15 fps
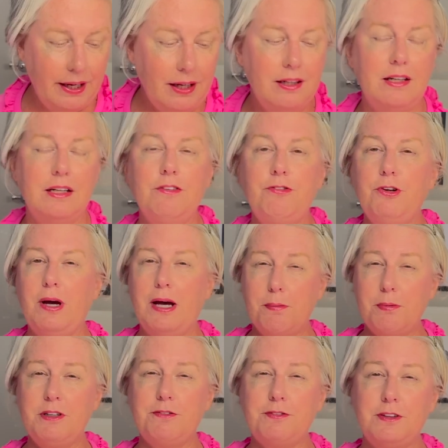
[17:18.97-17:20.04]
And if you
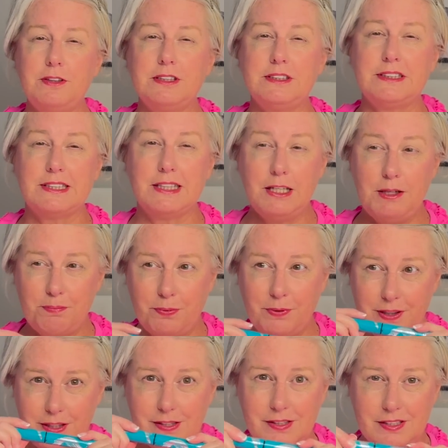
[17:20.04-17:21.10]
happen to fall asleep
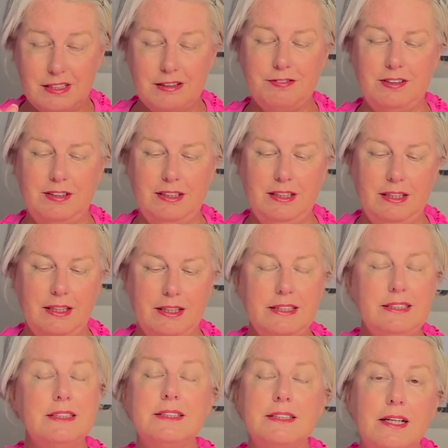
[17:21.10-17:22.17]
with this stuff on,
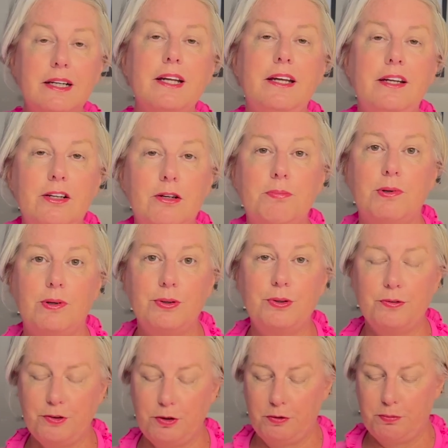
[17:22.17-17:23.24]
it does not end up all
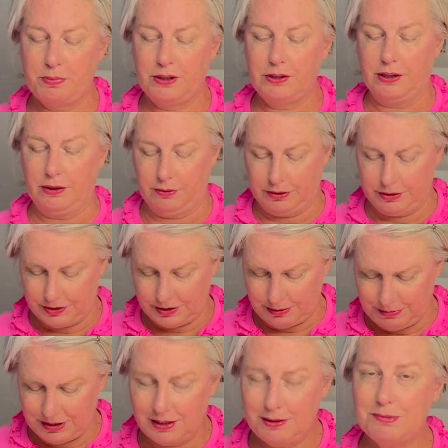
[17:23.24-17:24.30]
over your pillow, because
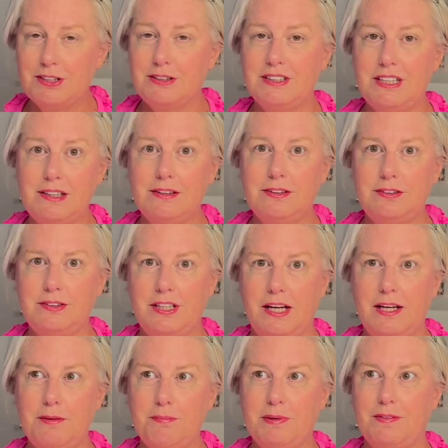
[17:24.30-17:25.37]
sometimes I'll take a little
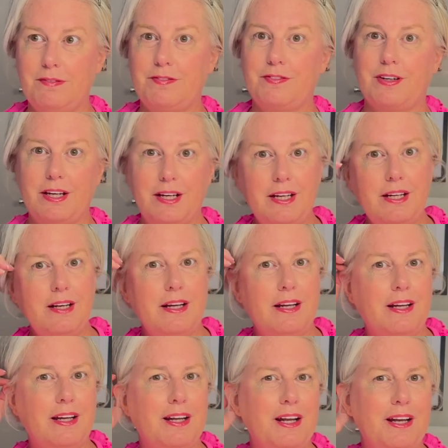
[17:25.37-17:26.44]
nap and forget
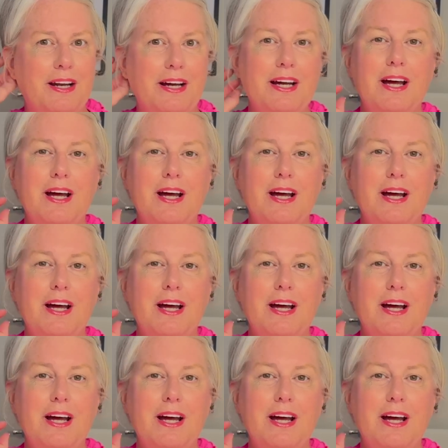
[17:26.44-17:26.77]
and